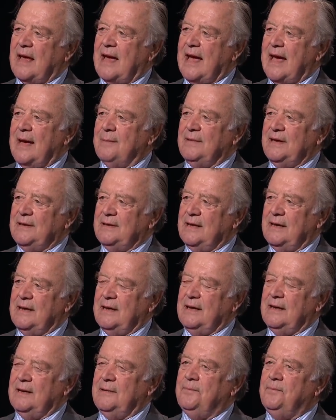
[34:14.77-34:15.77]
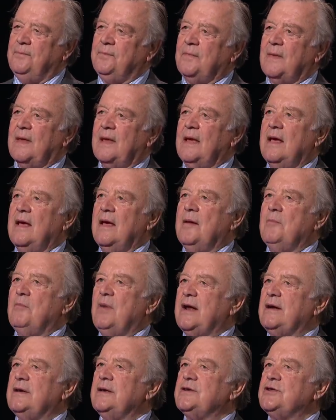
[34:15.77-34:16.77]
I mean, the
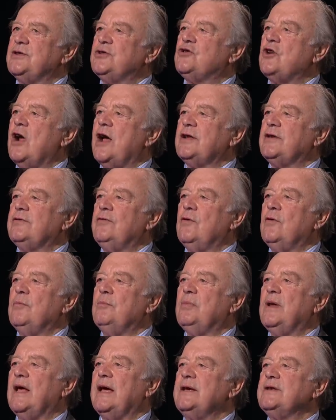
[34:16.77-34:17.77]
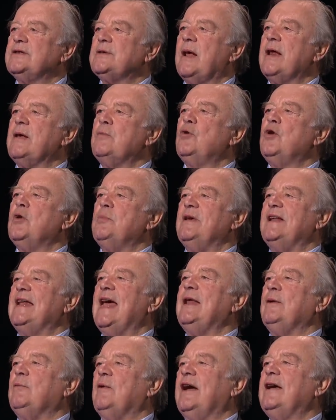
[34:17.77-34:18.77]
Britain is a transformed place, so it would have been
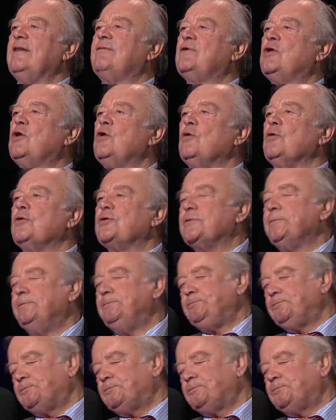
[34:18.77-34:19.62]
anyway, of course.